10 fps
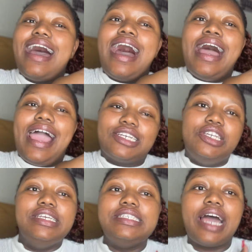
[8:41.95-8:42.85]

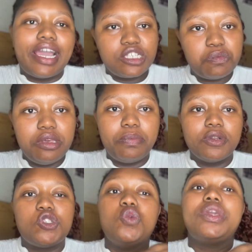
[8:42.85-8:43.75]
actually entice
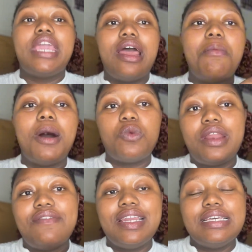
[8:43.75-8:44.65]
people to care about
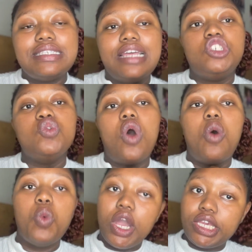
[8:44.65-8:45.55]
whatever it is that you are
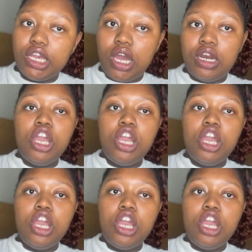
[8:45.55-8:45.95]
working on,